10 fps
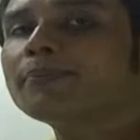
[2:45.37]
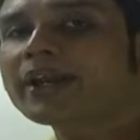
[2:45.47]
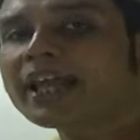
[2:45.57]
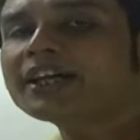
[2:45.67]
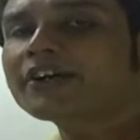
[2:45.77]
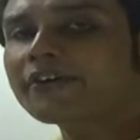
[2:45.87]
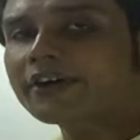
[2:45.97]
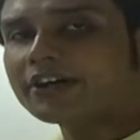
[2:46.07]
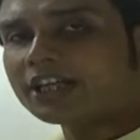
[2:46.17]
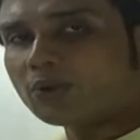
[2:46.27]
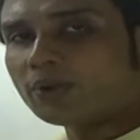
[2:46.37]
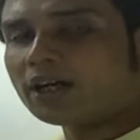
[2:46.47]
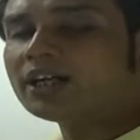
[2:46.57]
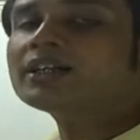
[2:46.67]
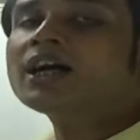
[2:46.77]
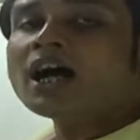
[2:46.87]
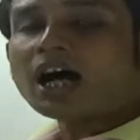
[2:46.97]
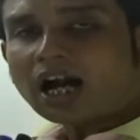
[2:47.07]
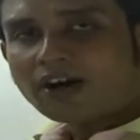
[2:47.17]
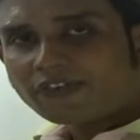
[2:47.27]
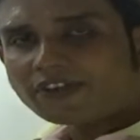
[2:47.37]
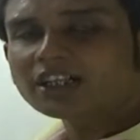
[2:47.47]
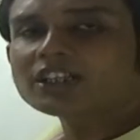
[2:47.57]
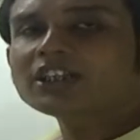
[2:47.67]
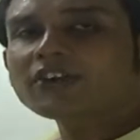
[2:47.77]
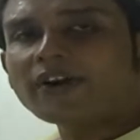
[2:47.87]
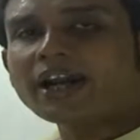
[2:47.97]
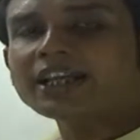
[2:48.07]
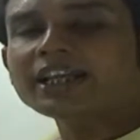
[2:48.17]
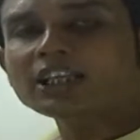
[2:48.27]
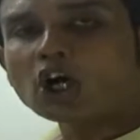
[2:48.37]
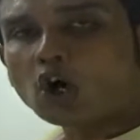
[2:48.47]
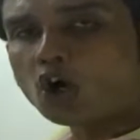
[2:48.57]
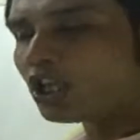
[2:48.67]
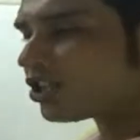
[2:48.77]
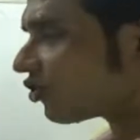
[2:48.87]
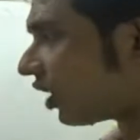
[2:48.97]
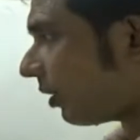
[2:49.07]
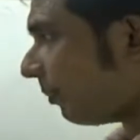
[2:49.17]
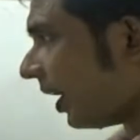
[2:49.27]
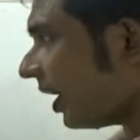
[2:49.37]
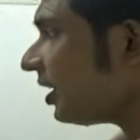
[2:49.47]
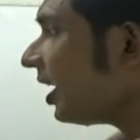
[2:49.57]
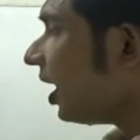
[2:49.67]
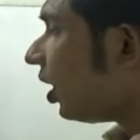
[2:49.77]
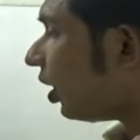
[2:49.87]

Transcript: break keyword after the writing the all statement